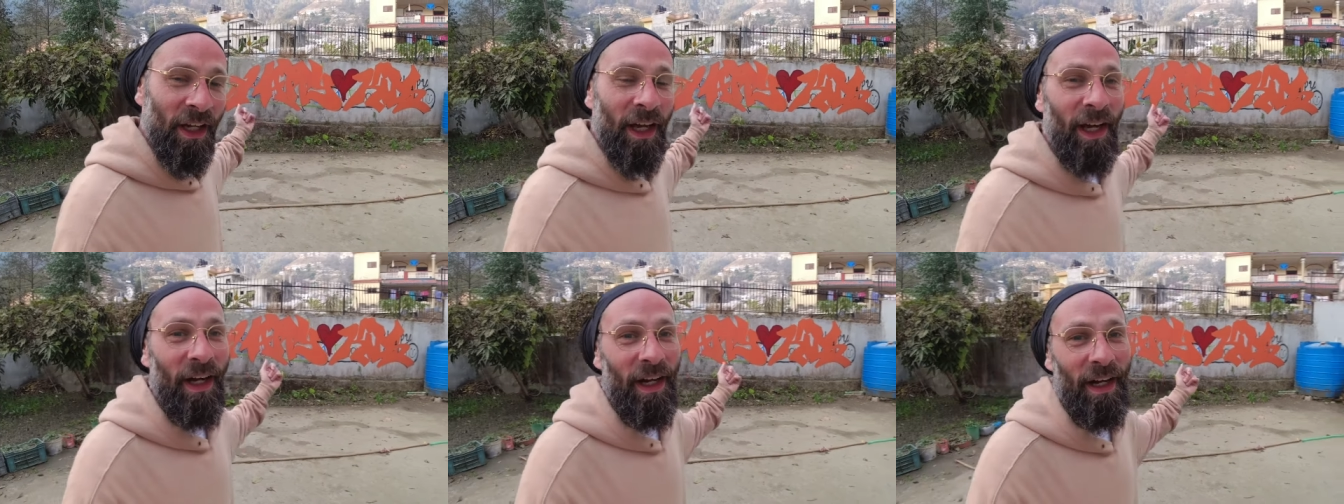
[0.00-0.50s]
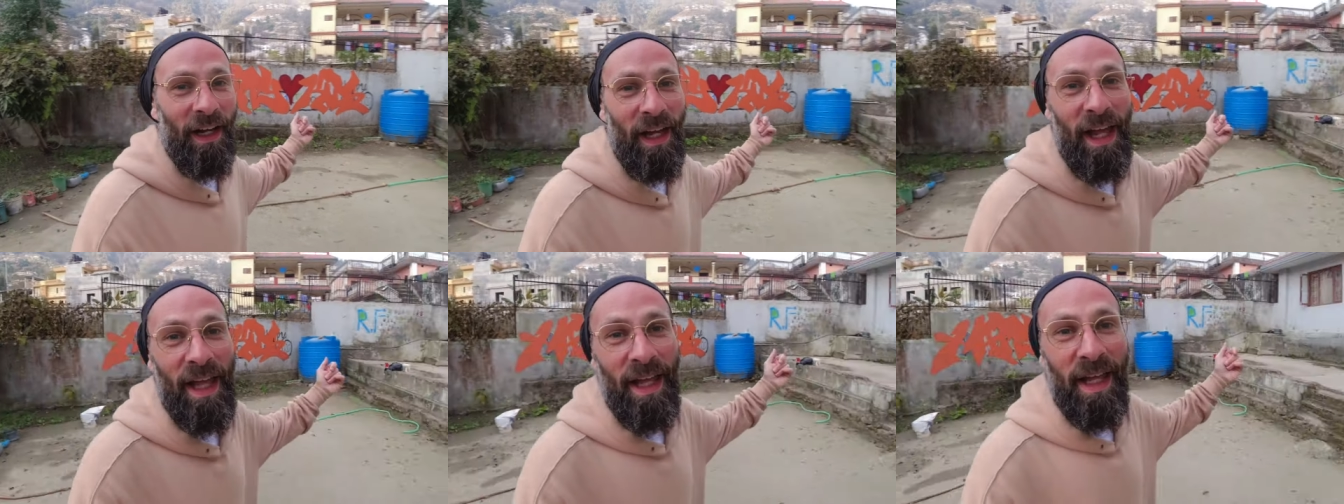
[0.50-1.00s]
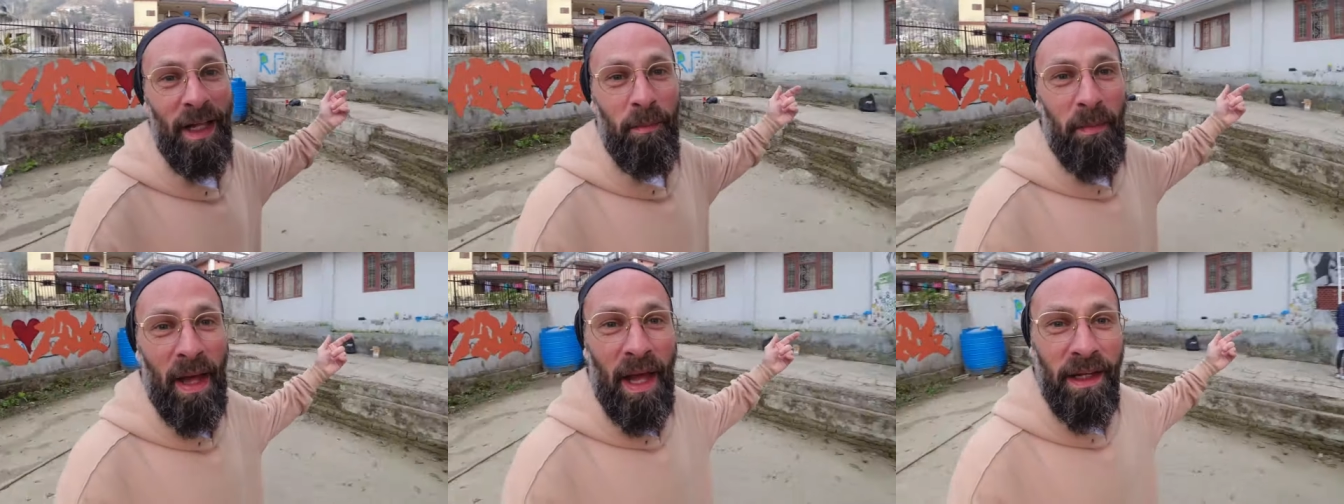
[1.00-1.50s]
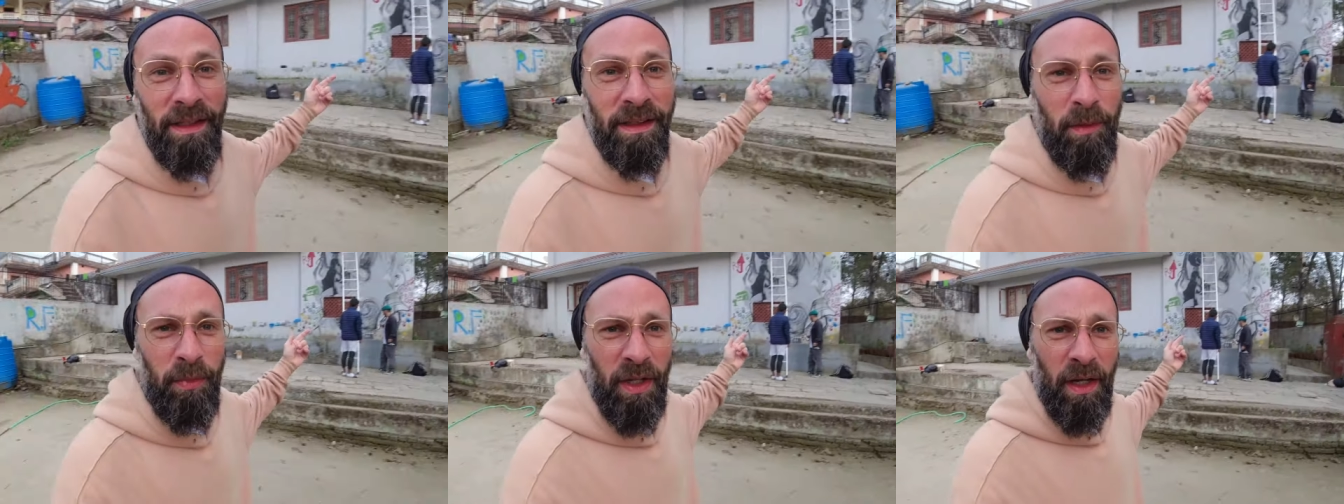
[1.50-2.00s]
Uh, and Matt is
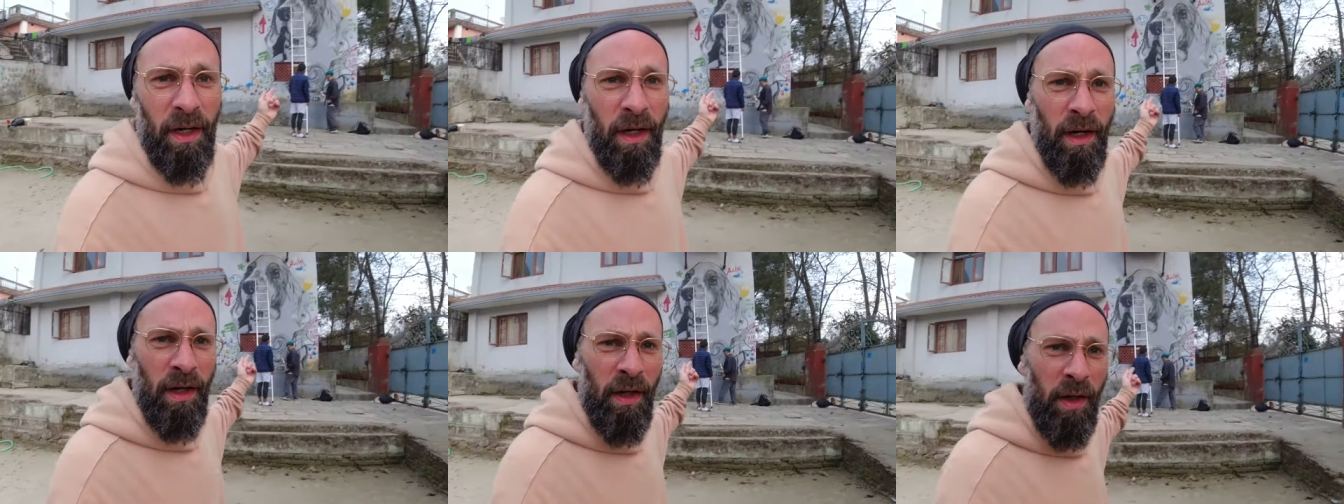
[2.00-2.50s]
up there